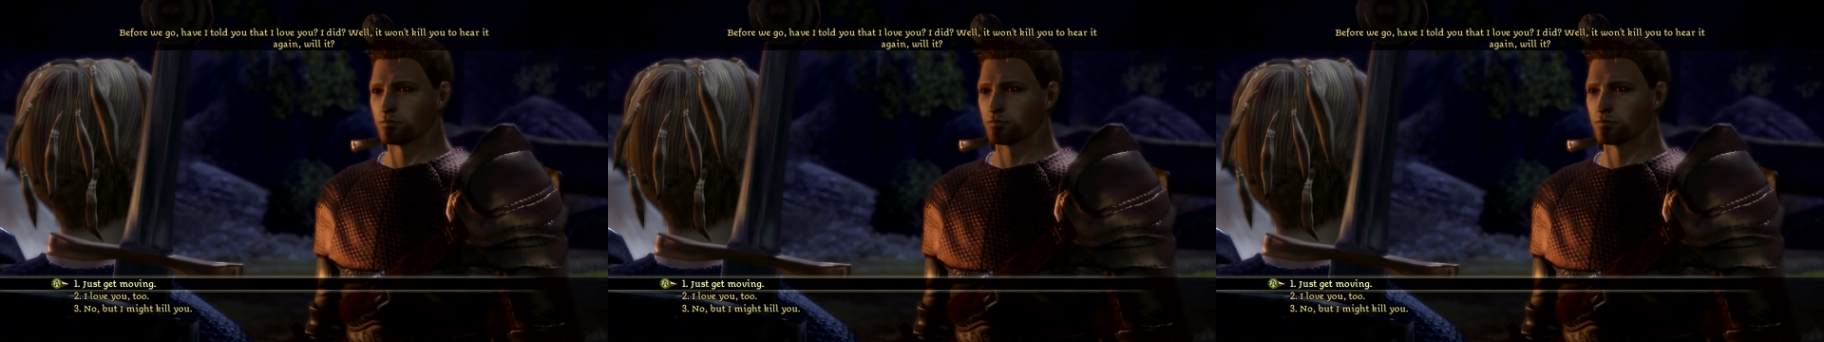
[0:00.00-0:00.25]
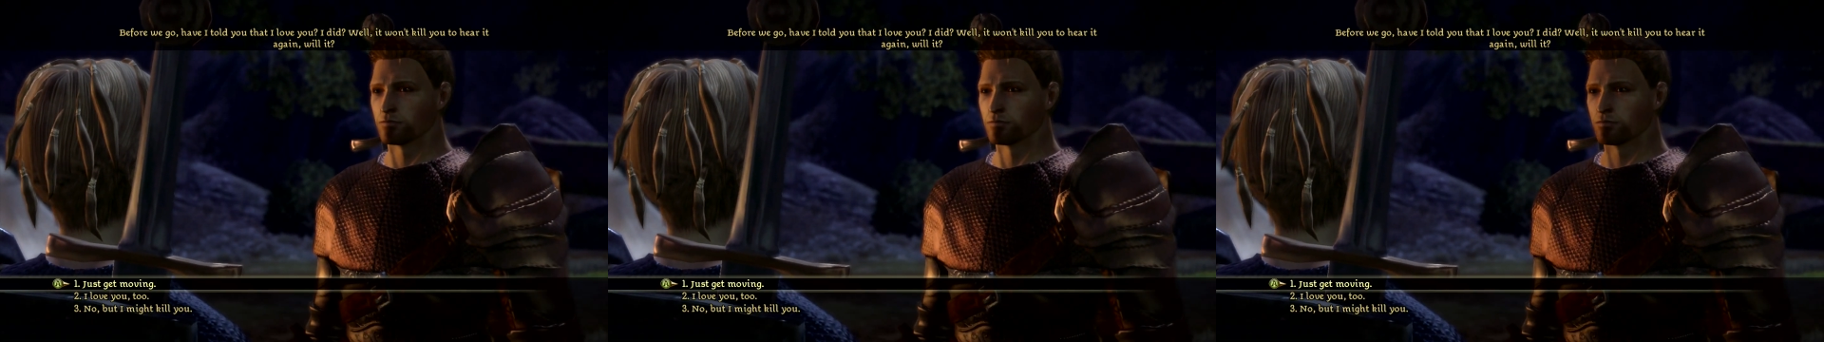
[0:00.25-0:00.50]

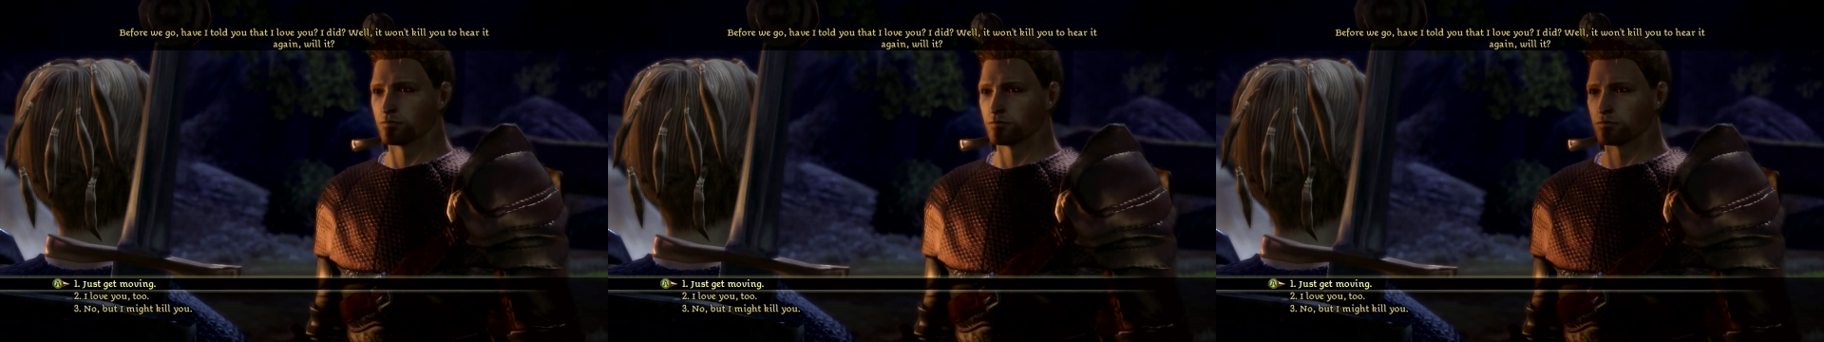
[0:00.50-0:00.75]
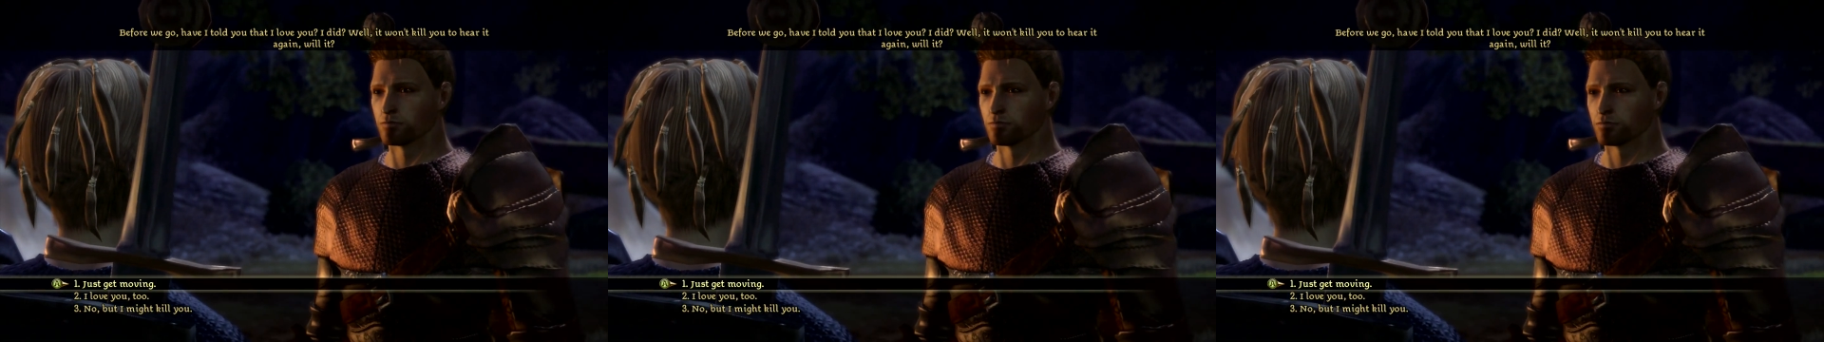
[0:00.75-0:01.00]

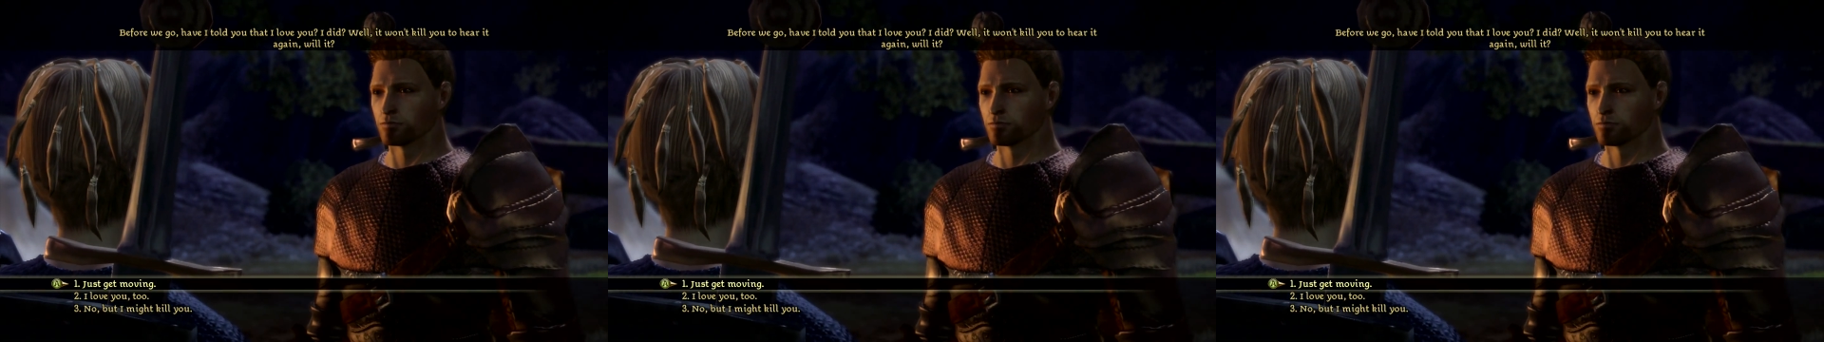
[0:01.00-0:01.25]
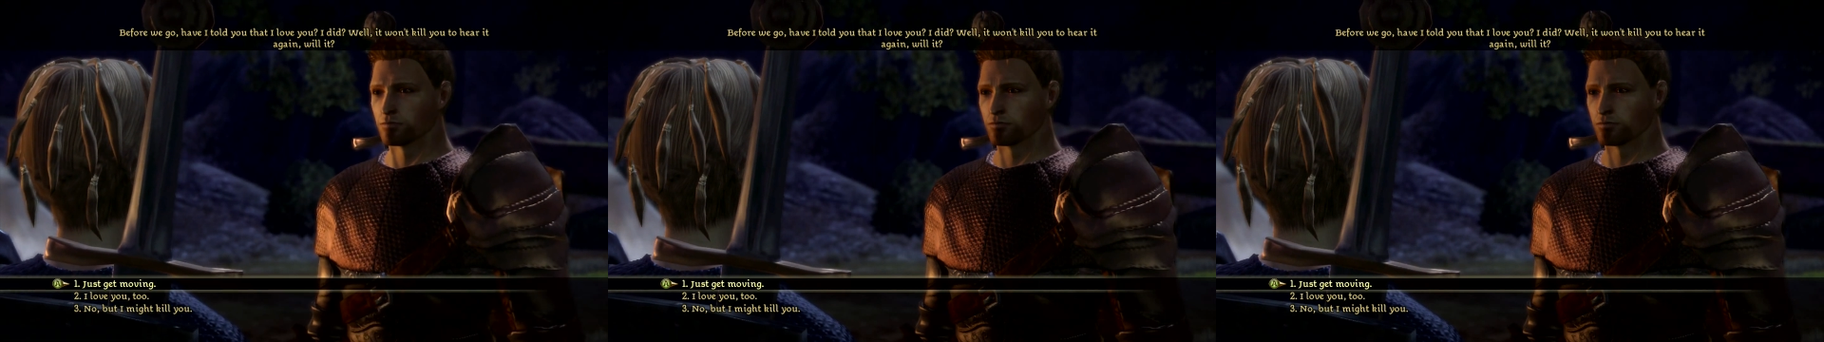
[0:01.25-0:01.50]

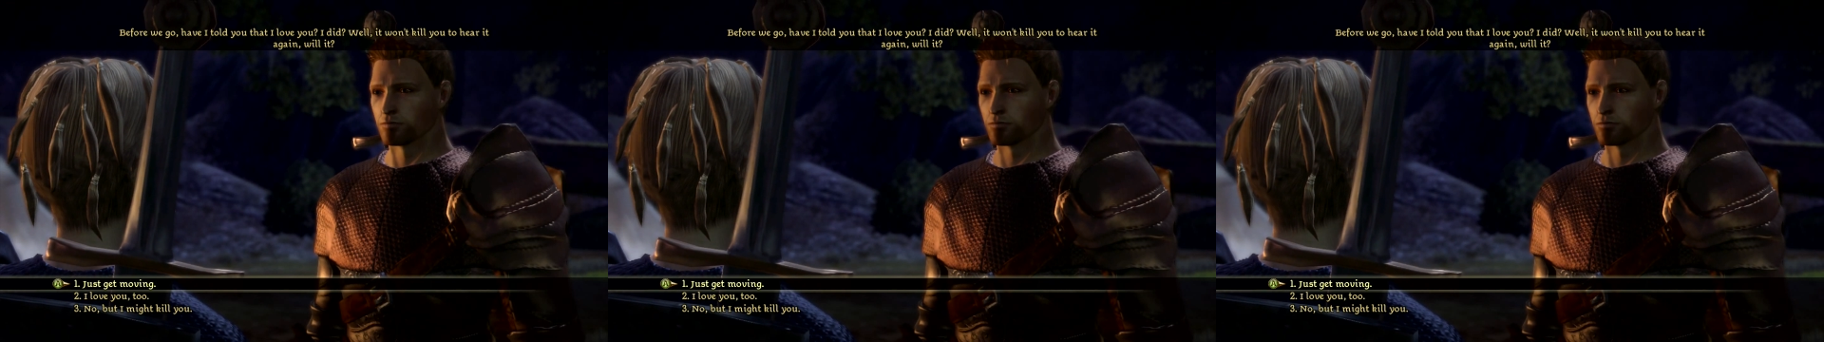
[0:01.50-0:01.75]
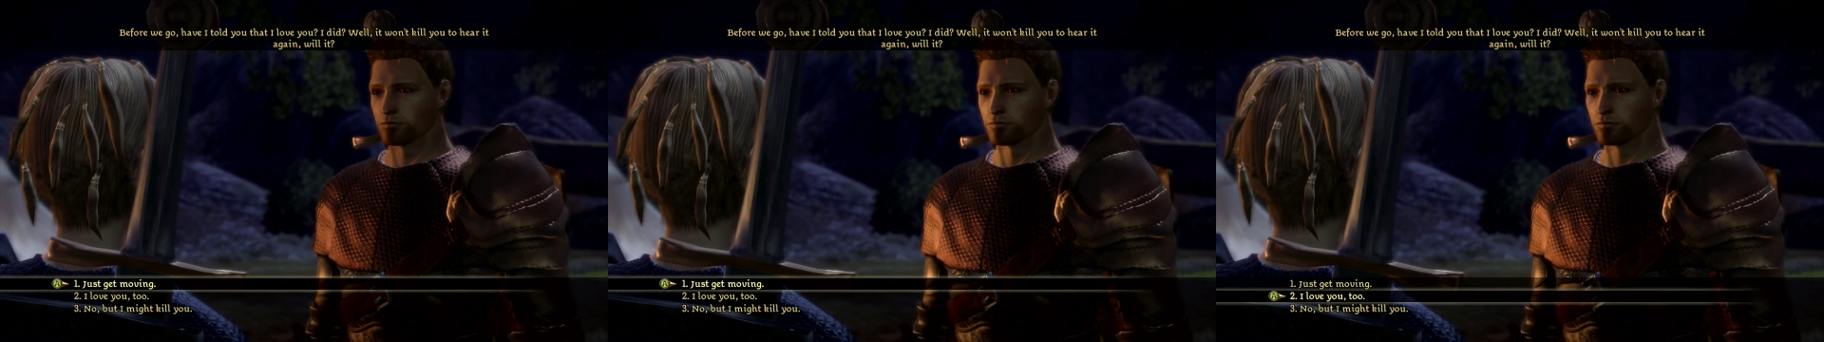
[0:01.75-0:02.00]
Nothing is said.